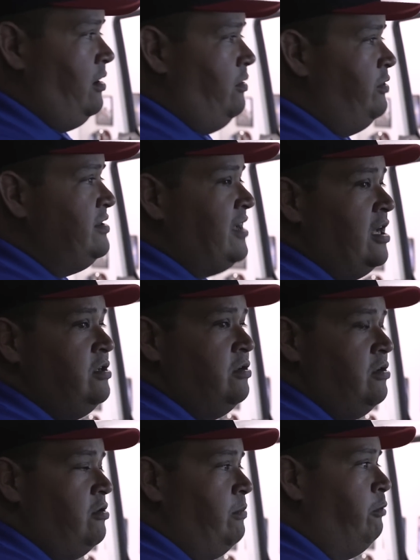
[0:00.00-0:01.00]

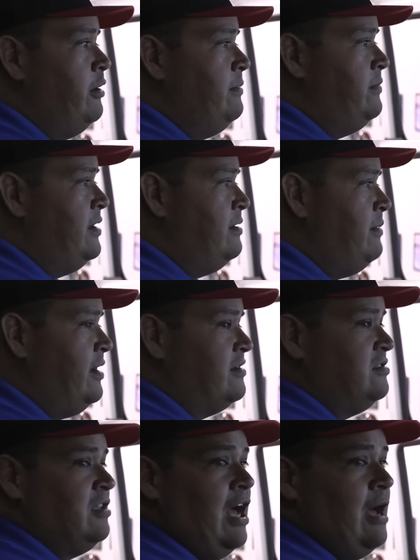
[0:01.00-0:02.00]
reschedule your appointment, make
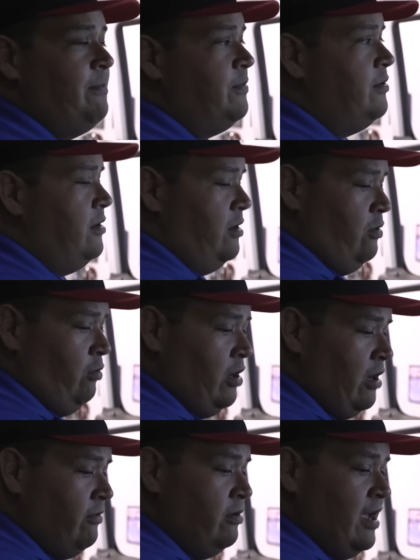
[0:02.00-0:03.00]
a stop,
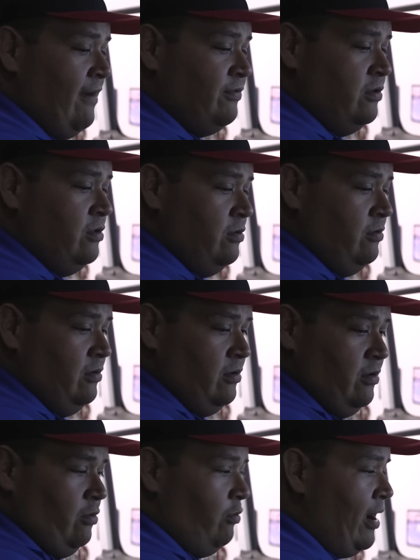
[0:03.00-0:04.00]
whatever you have to do,
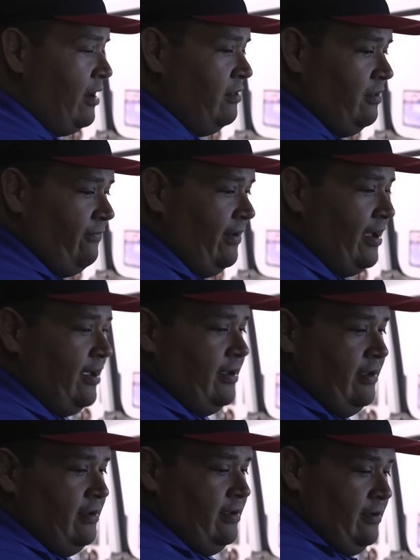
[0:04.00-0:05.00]
right on the fly.
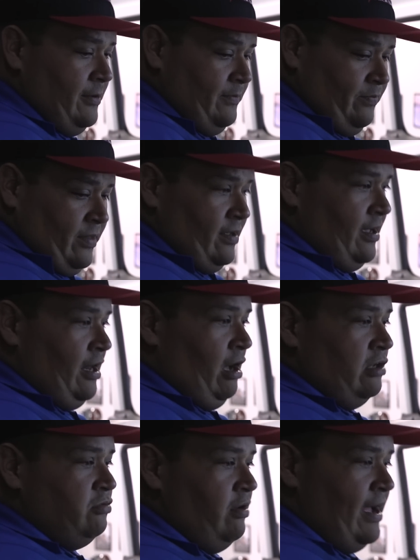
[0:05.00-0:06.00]
It also